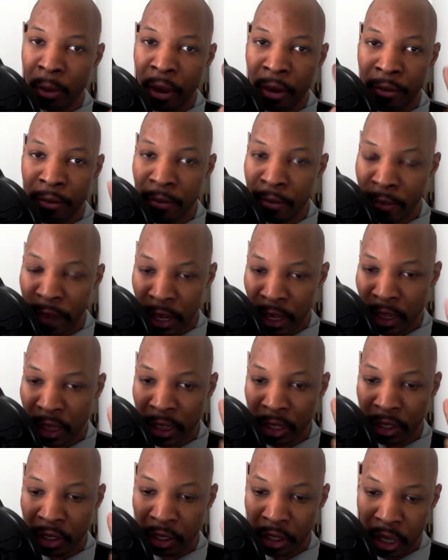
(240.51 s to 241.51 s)
affect the
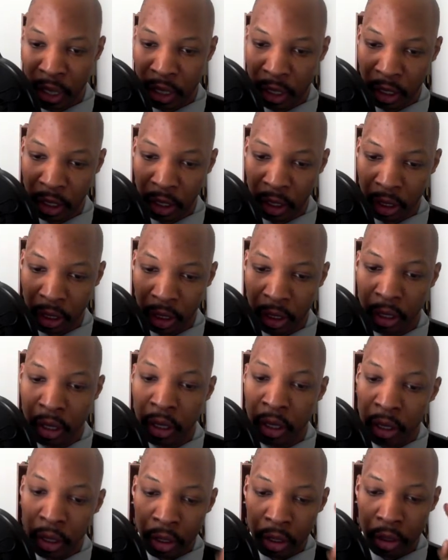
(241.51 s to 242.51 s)
setting?
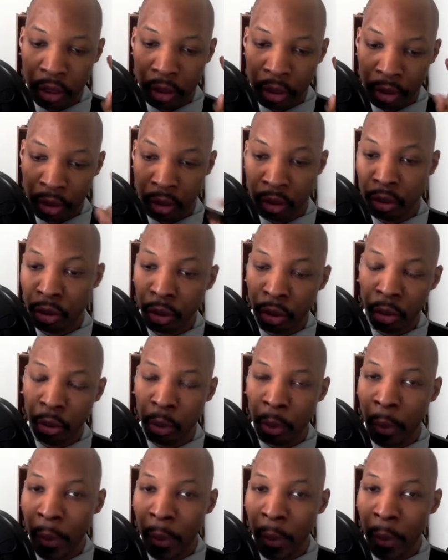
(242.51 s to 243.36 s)
2.